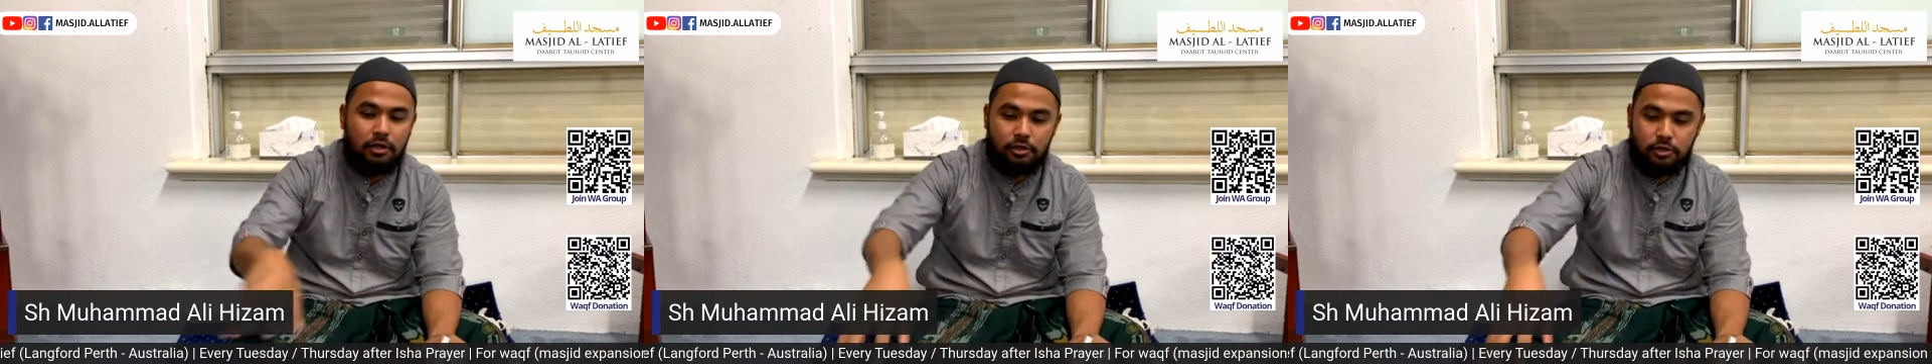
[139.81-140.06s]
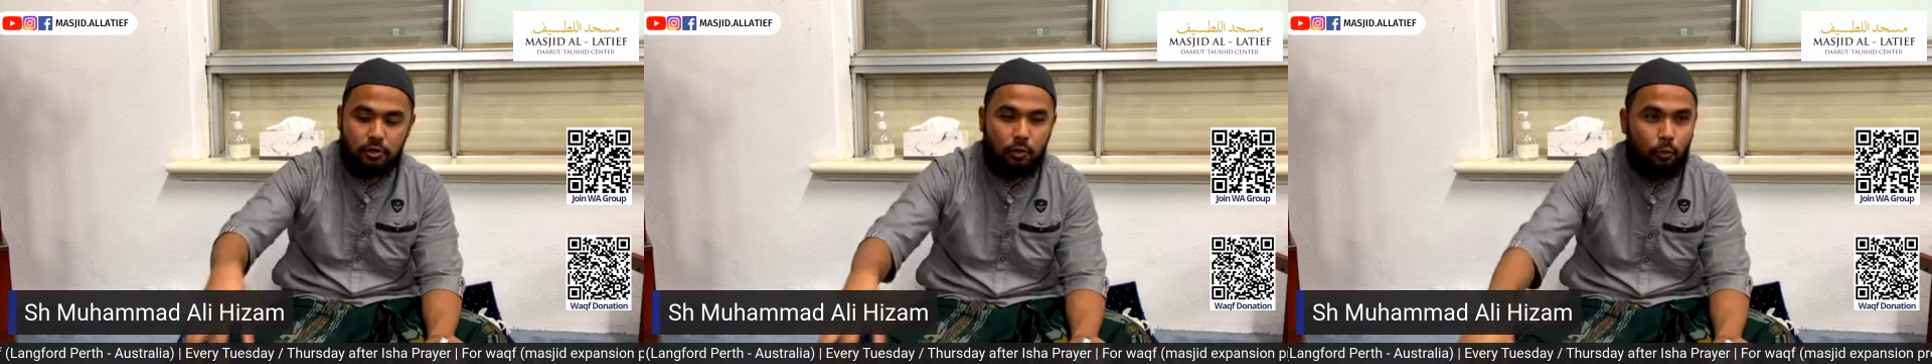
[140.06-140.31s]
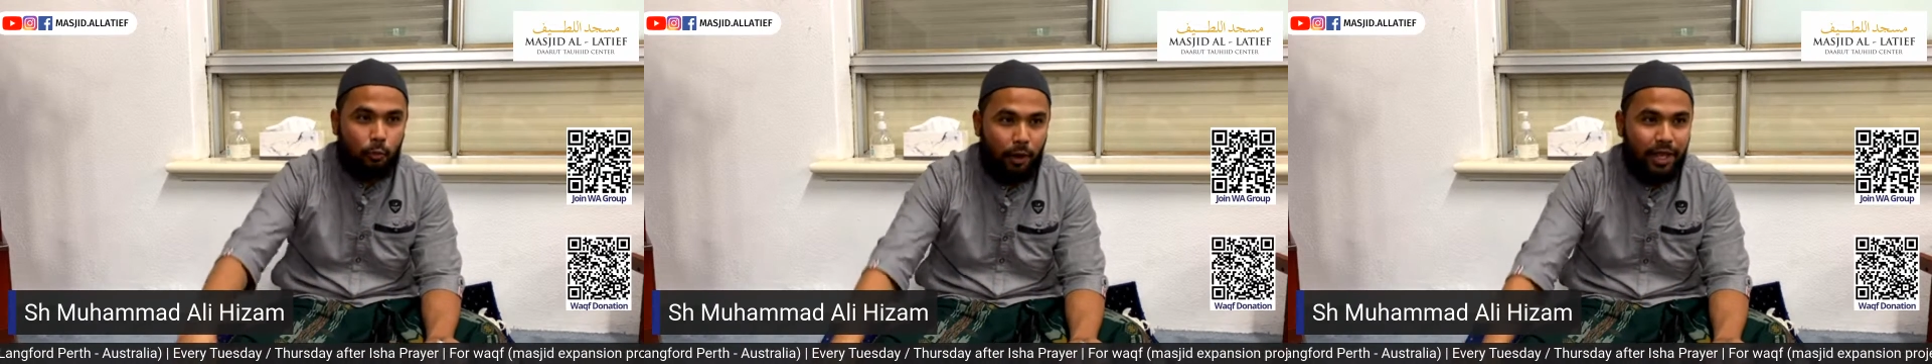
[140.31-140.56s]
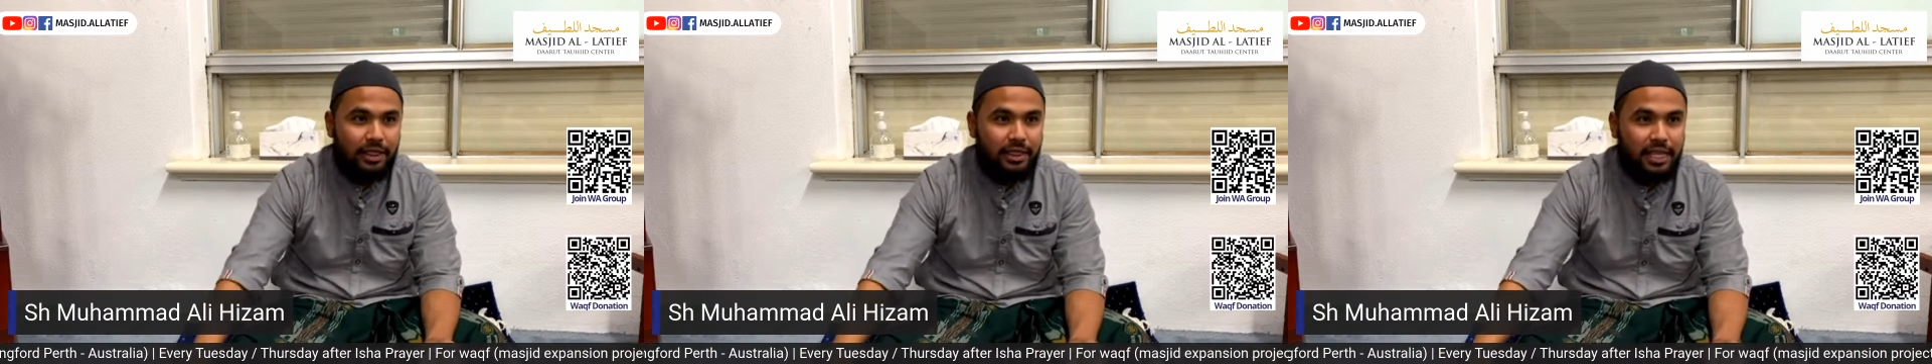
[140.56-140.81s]
So
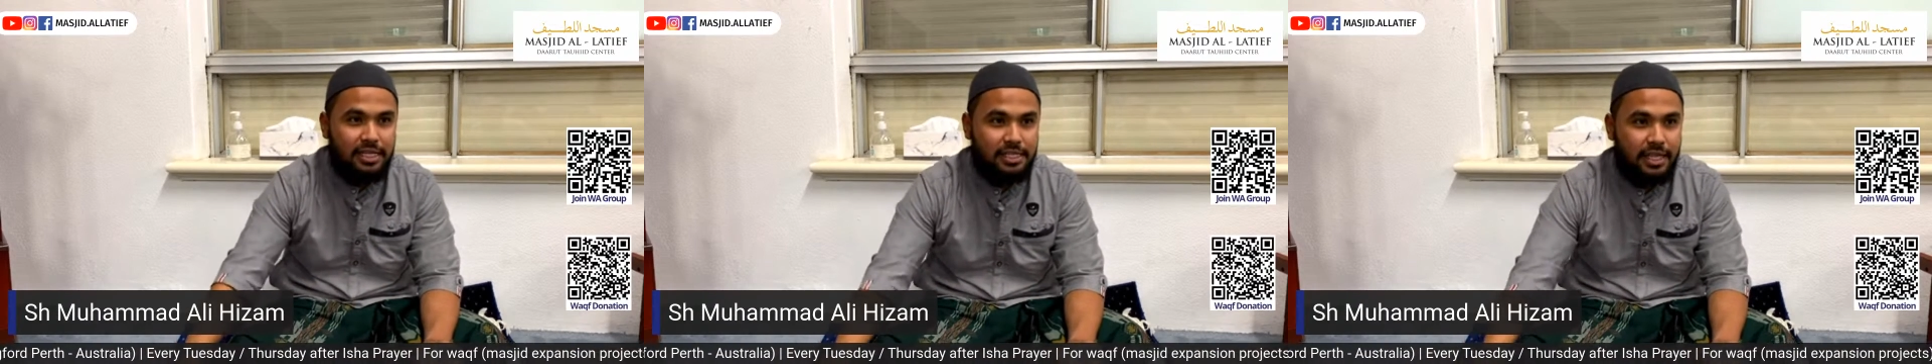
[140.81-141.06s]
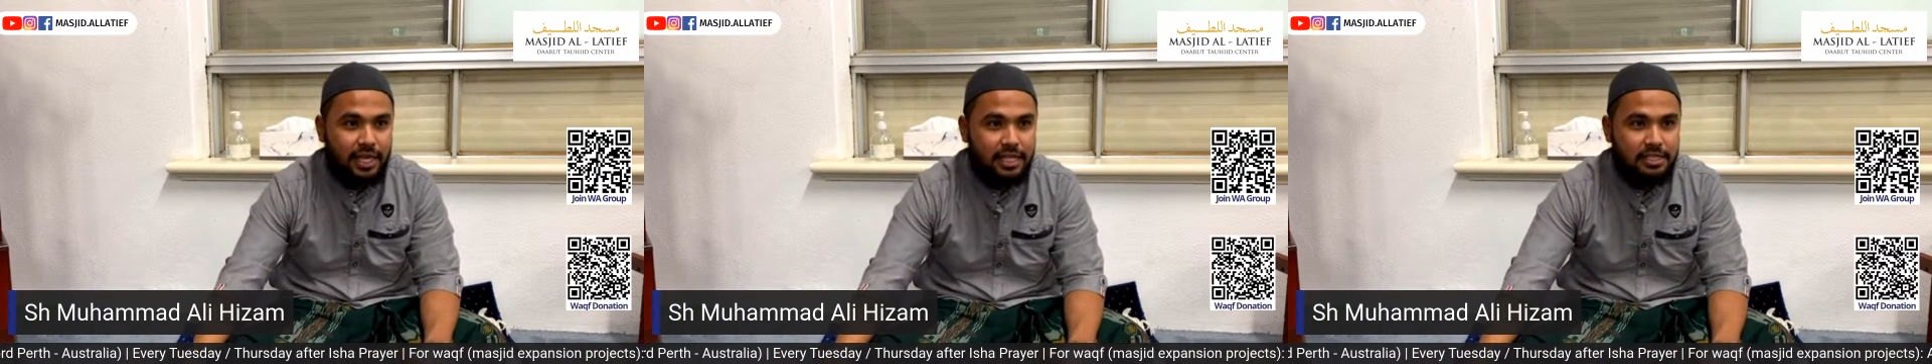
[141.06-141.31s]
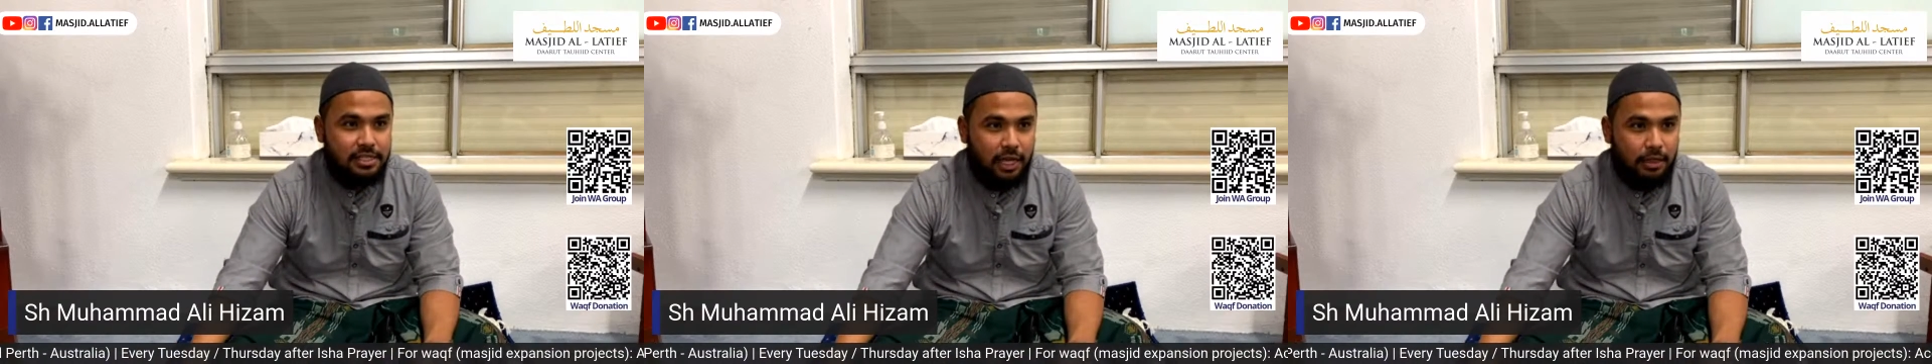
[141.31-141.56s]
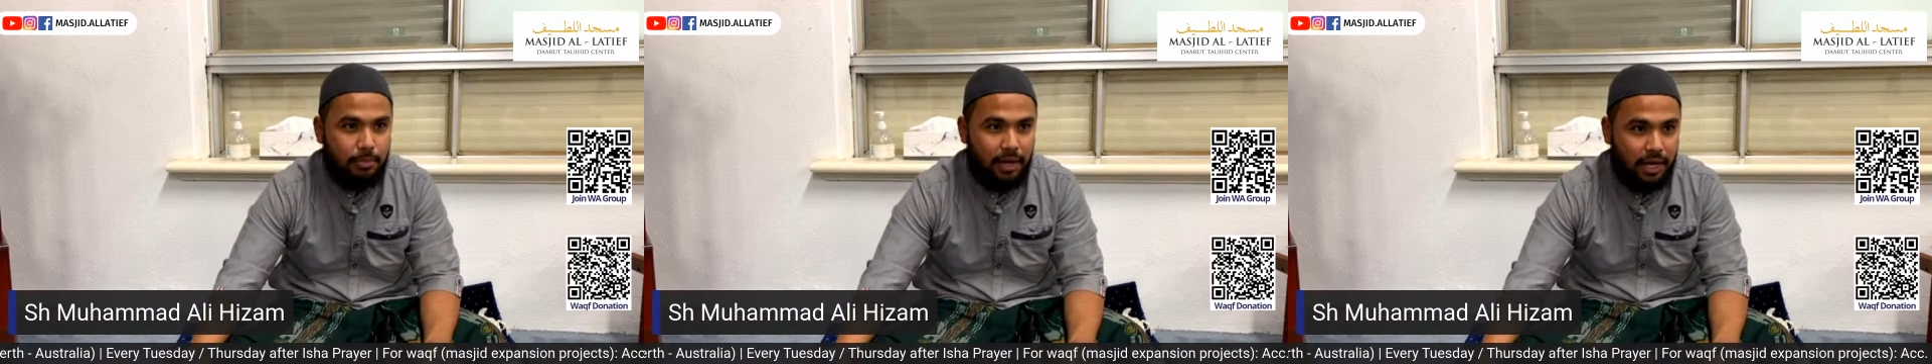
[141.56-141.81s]
when they stay
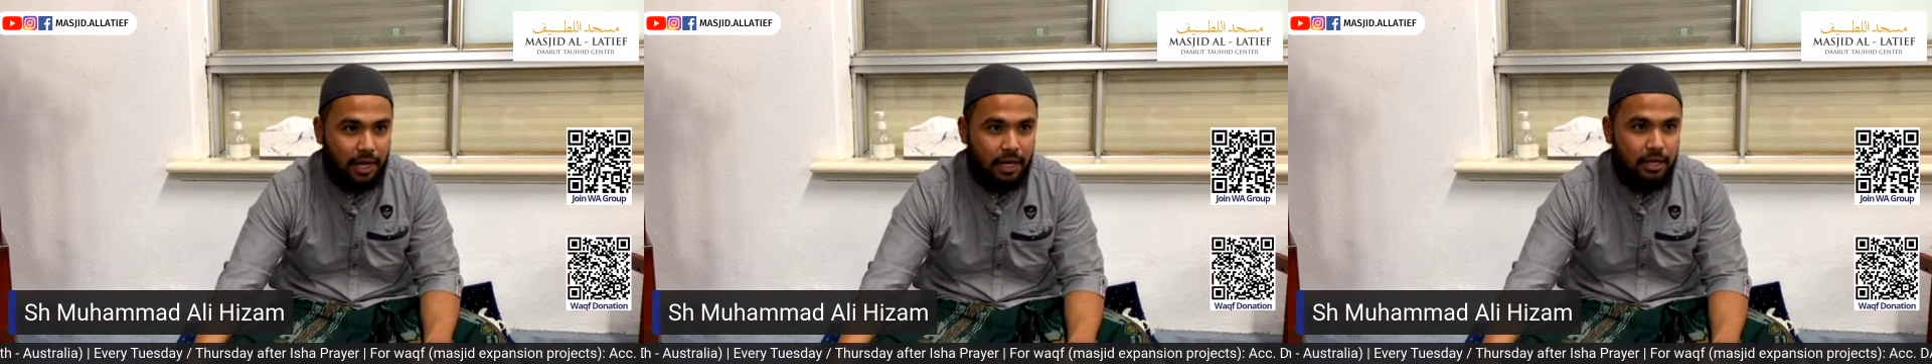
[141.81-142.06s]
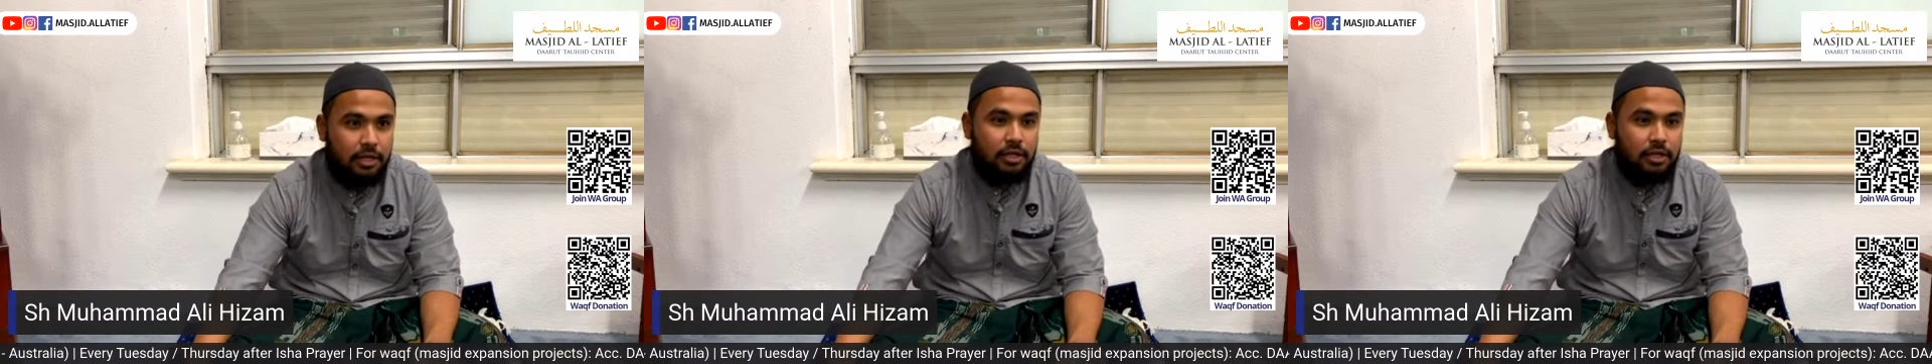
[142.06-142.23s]
inside Makkah,